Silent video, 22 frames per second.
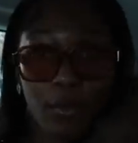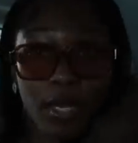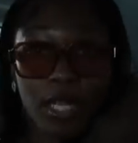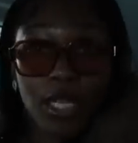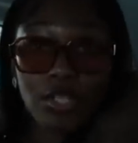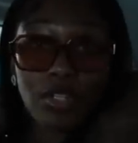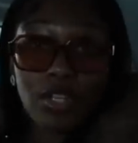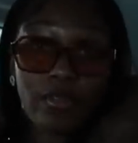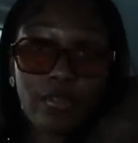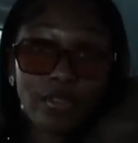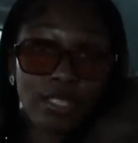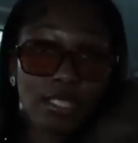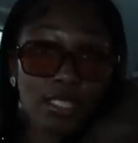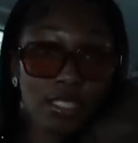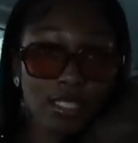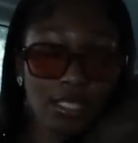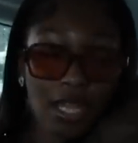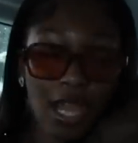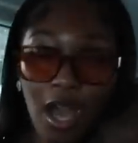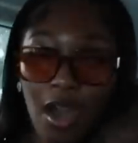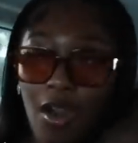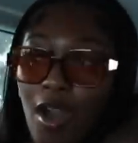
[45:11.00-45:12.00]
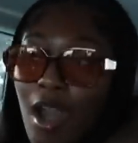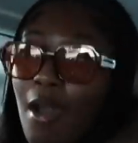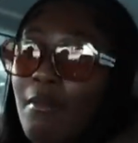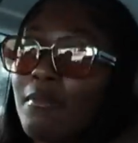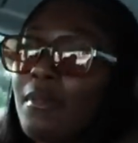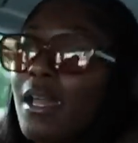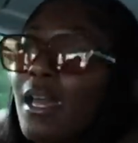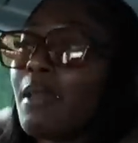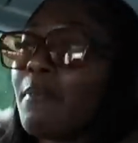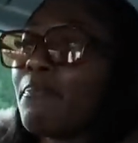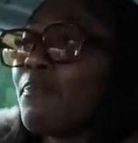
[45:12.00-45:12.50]
we gotta travel in style.
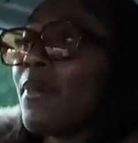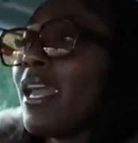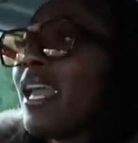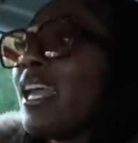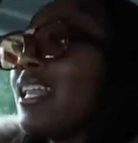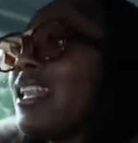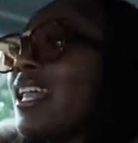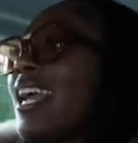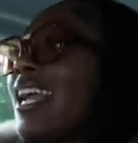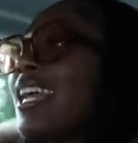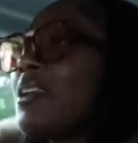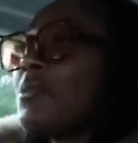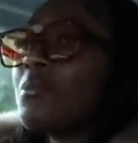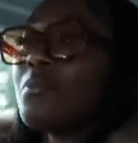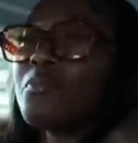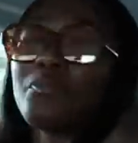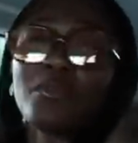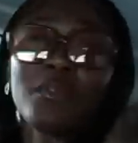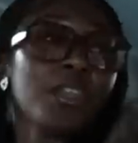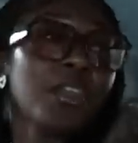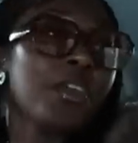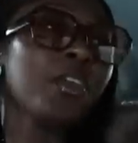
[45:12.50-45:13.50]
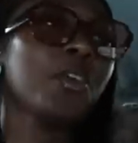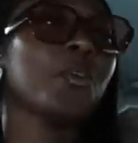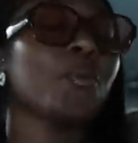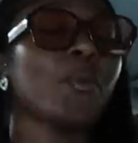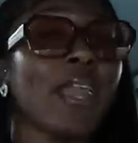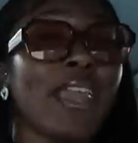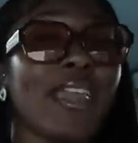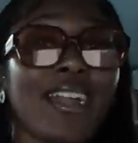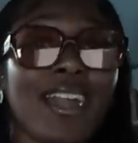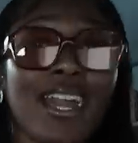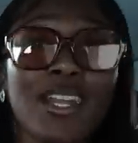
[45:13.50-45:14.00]
I'm like, babe, like,
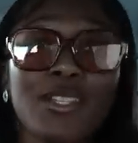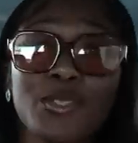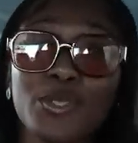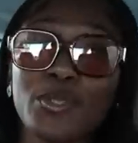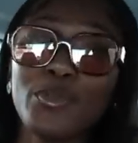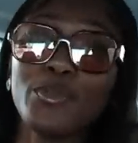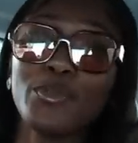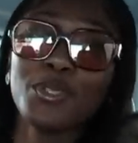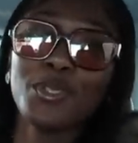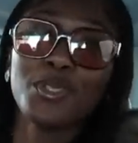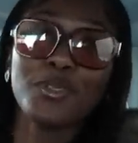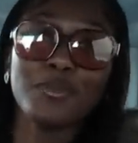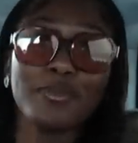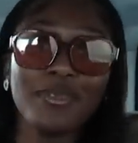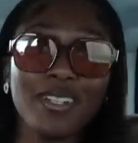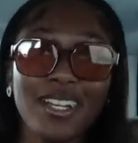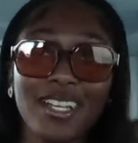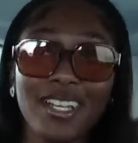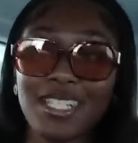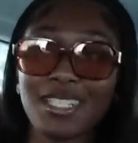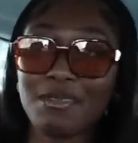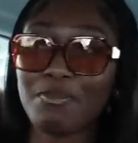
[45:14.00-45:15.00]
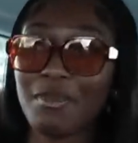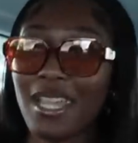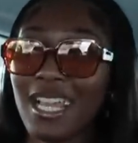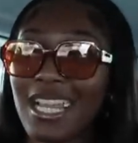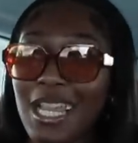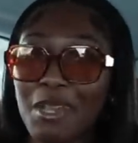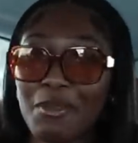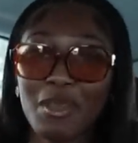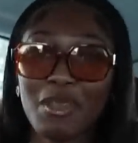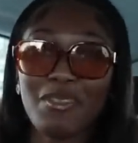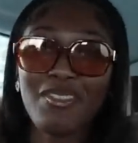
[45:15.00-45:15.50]
we ain't gotta do too much.
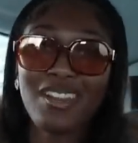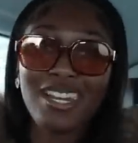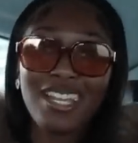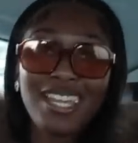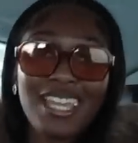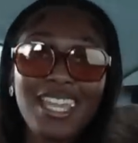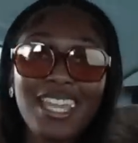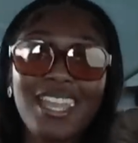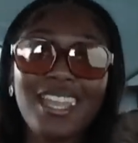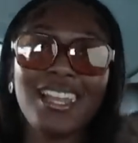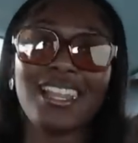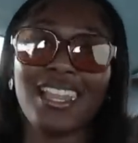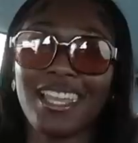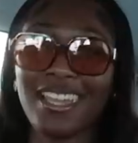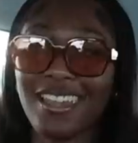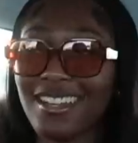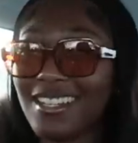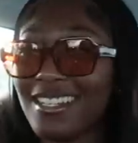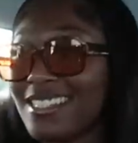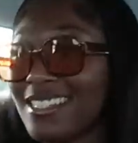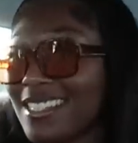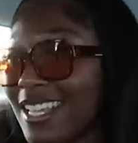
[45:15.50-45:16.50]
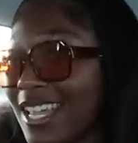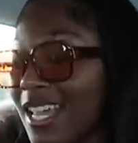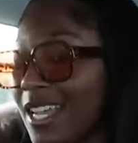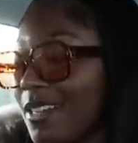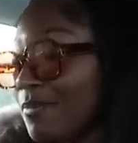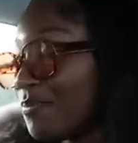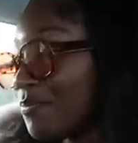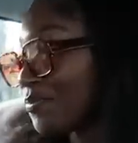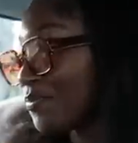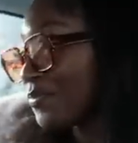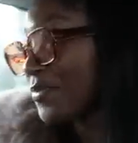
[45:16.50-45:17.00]
Babe. We really heal, you
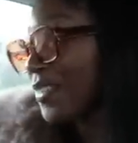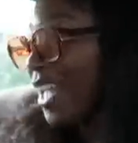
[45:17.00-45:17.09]
understand?